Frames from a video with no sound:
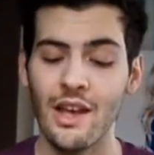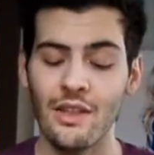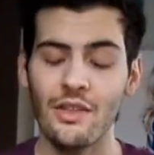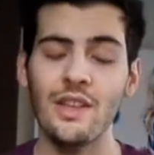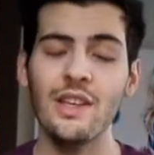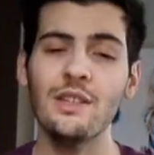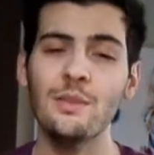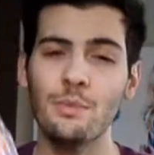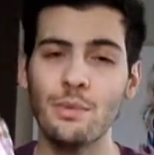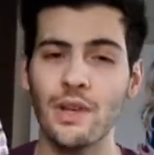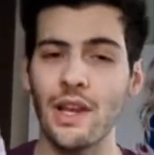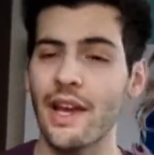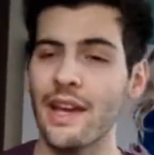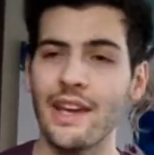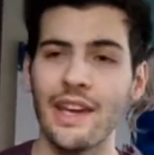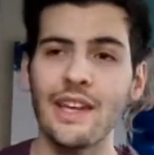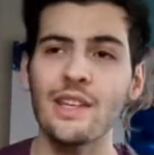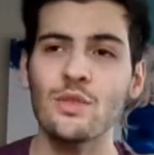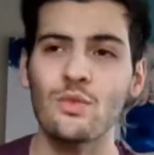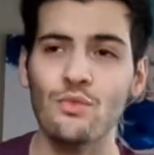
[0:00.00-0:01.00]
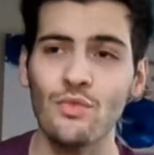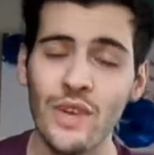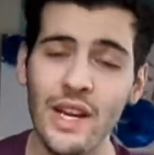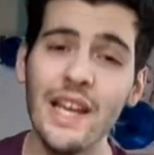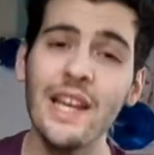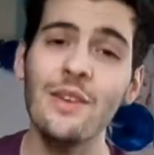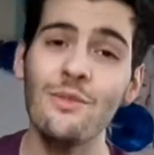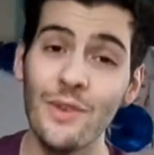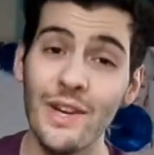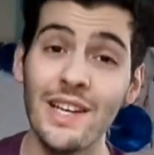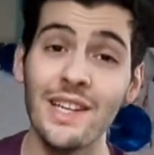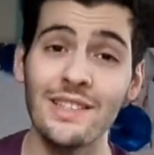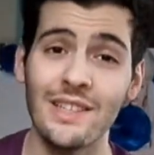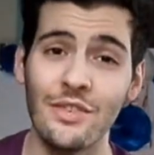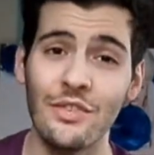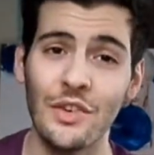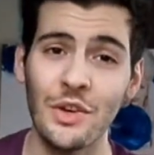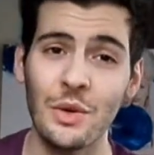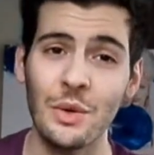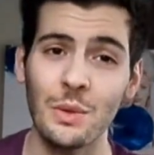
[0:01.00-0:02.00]
These, it's really
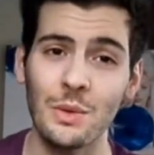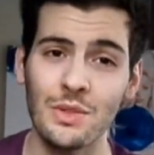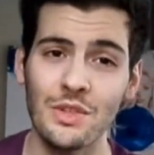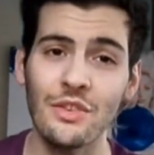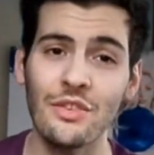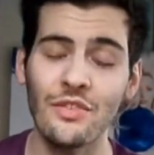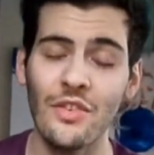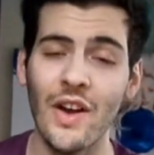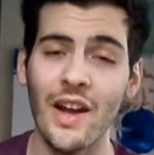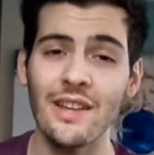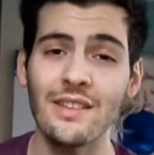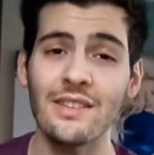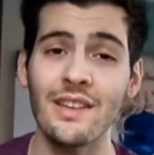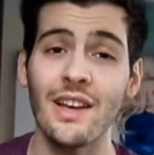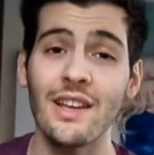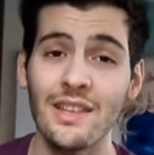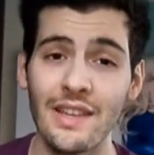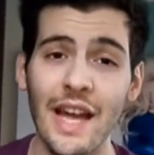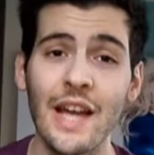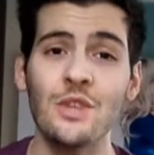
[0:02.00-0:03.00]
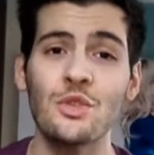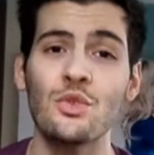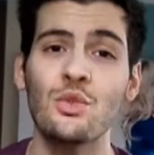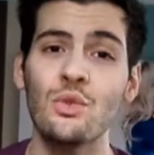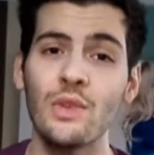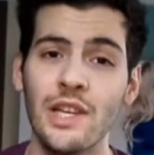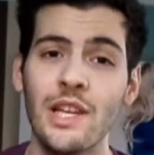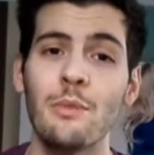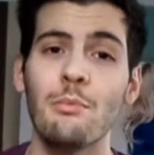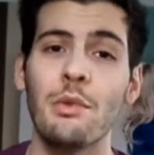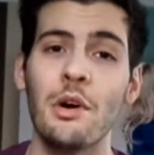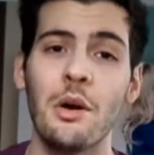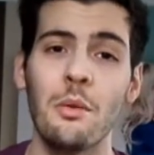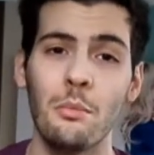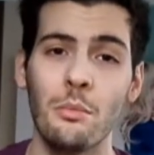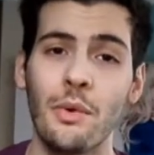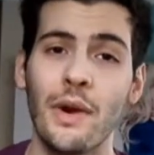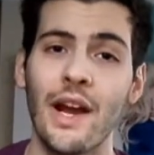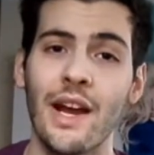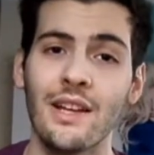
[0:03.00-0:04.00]
difficult to find a natural lip
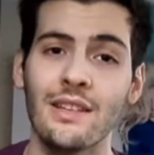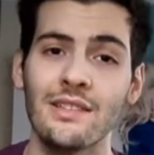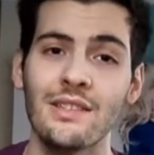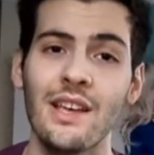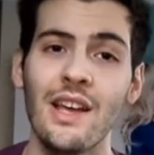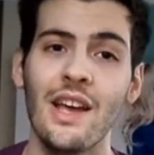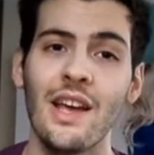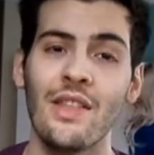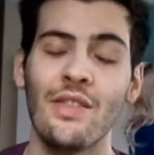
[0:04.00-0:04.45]
balm brand